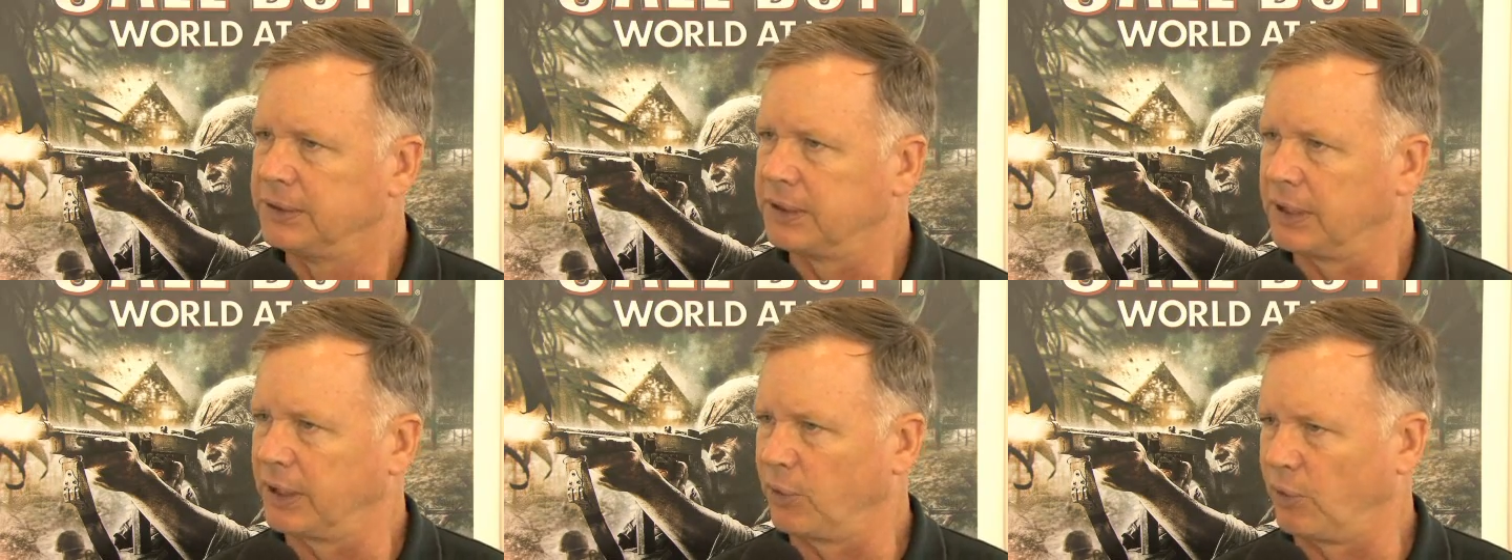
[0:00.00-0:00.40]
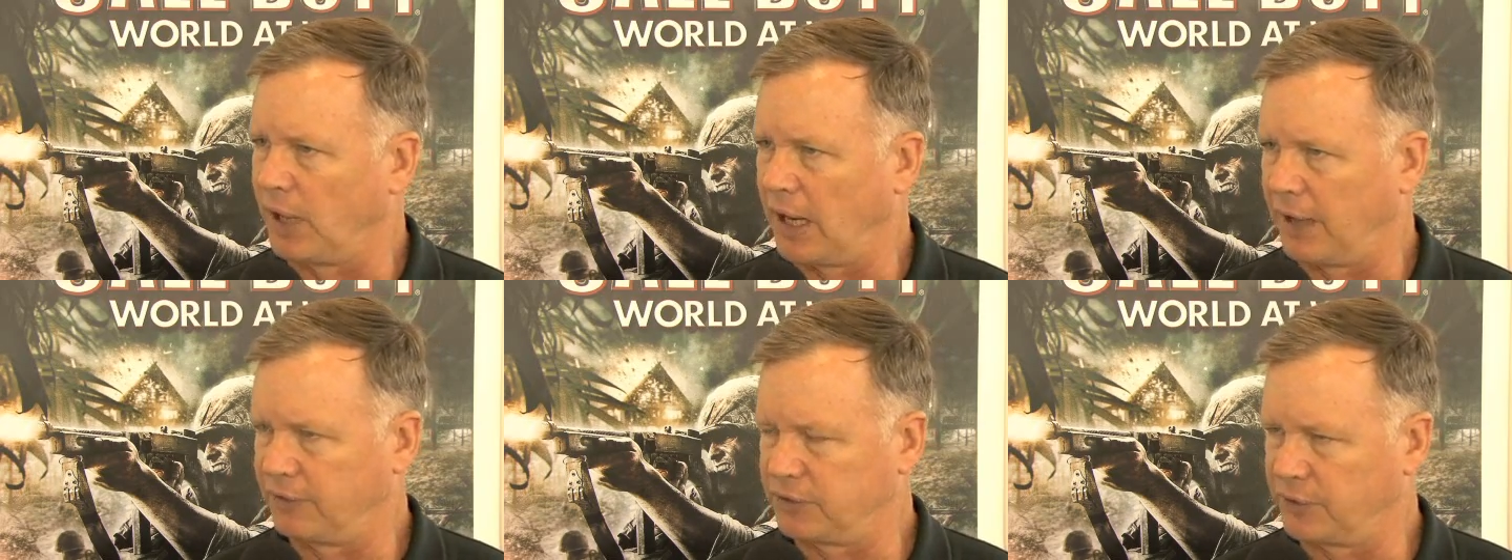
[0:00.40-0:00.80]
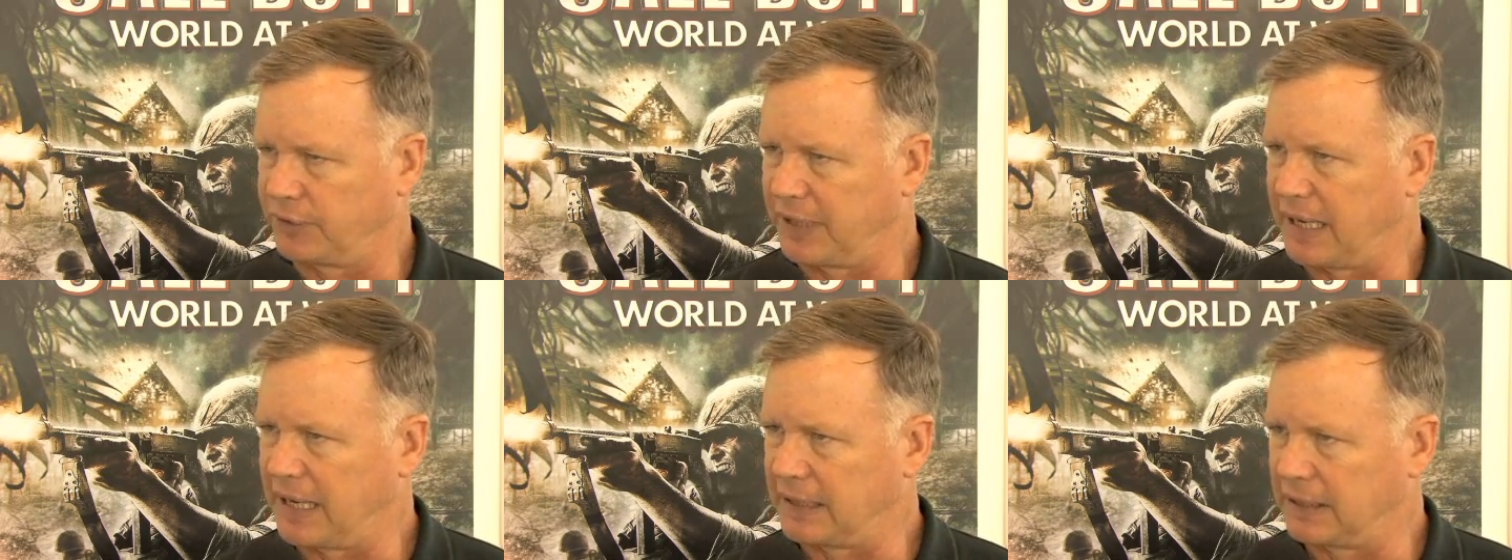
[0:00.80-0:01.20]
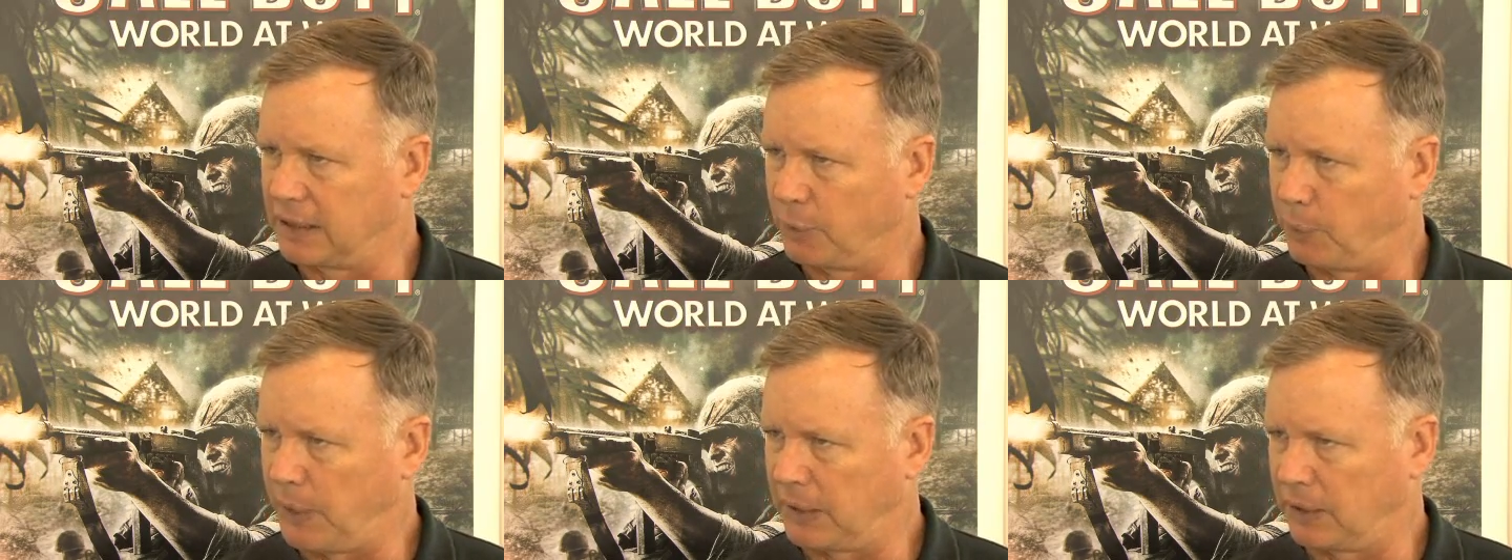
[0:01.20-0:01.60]
till it arrives on the
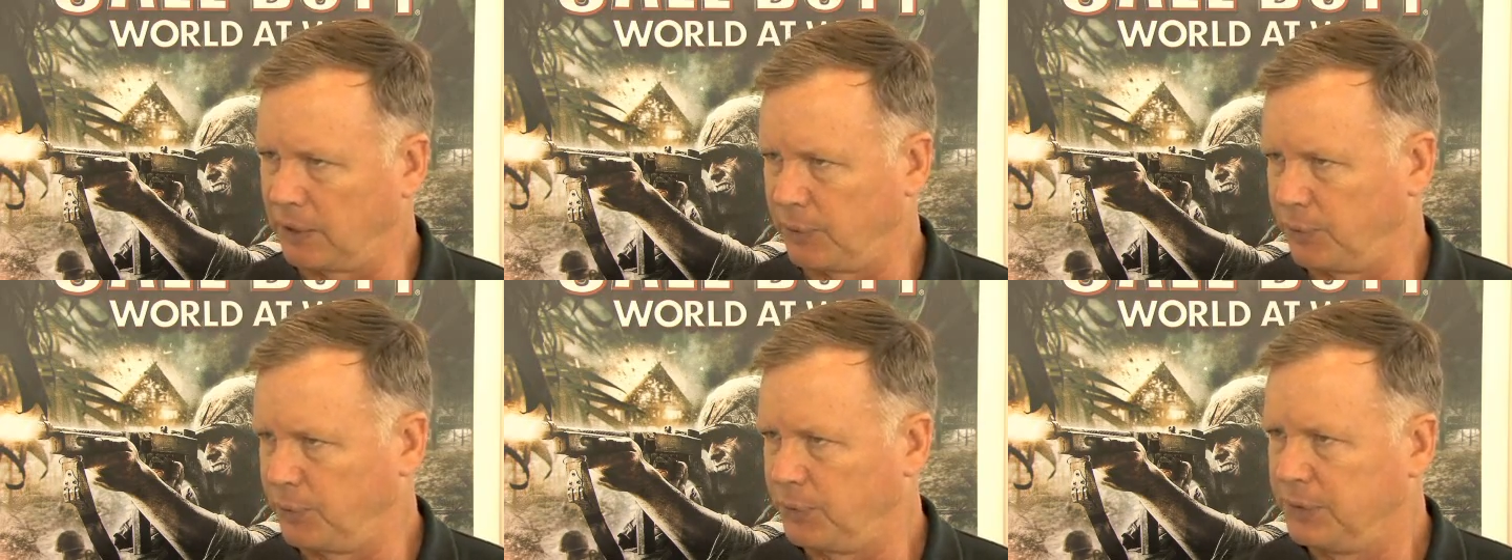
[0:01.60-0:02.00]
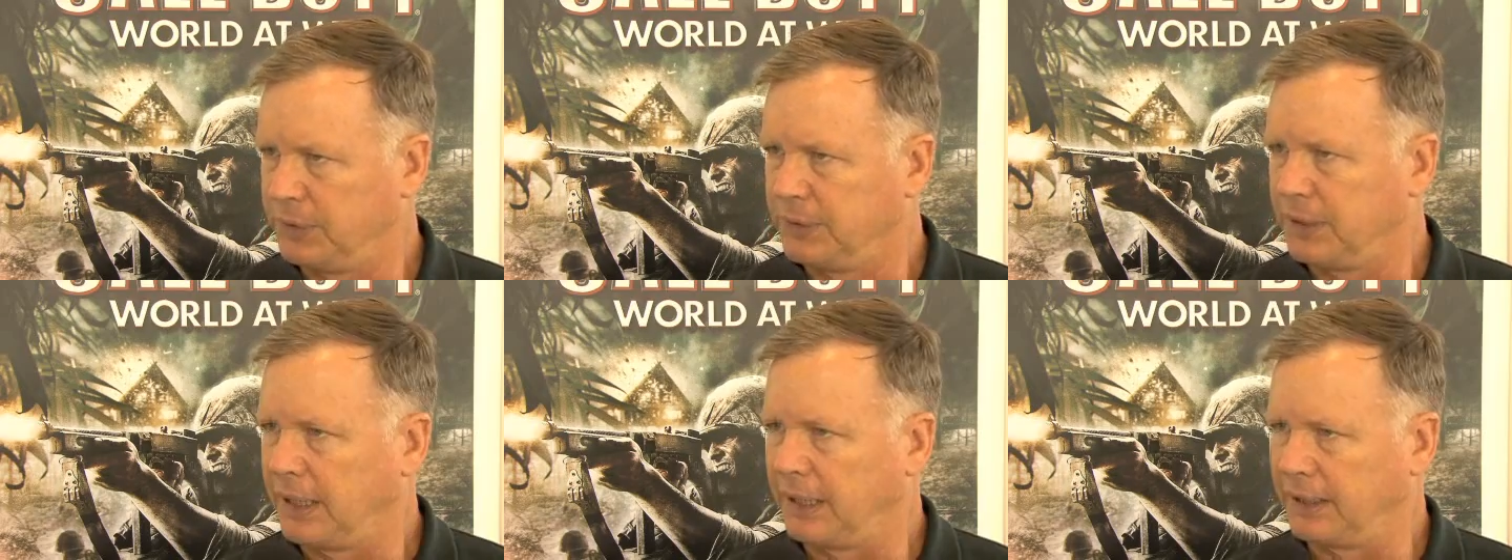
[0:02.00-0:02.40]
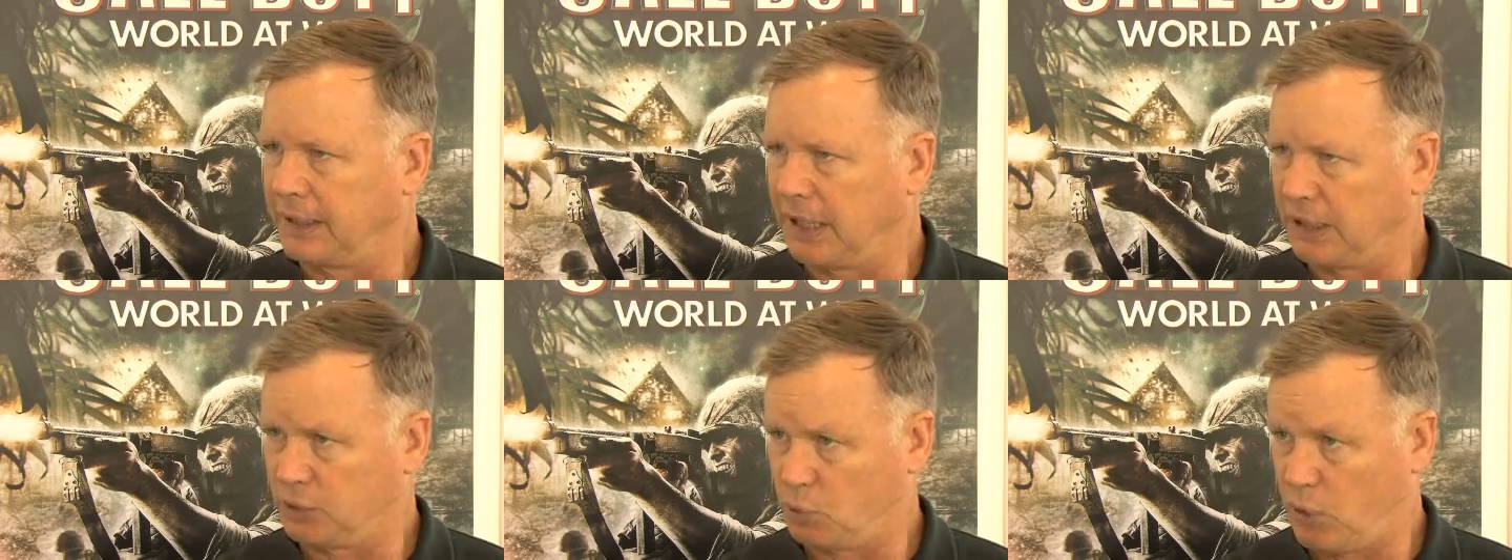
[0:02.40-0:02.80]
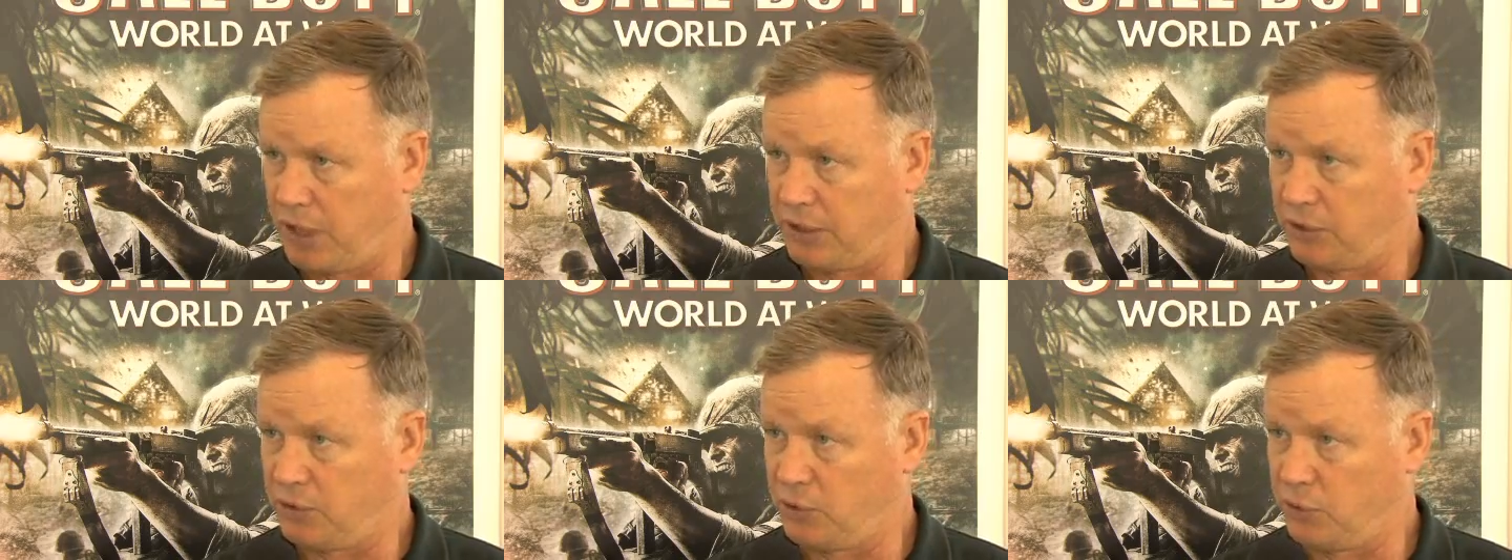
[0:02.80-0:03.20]
island of Peleliu, and the guy's
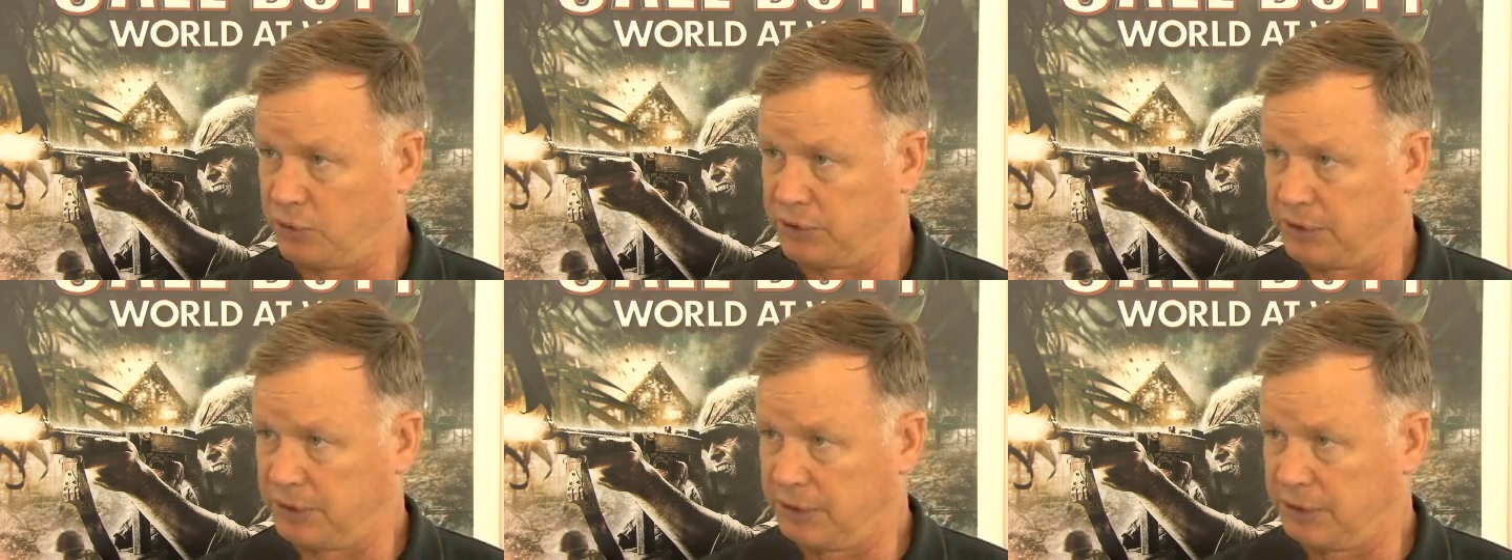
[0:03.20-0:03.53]
waiting to use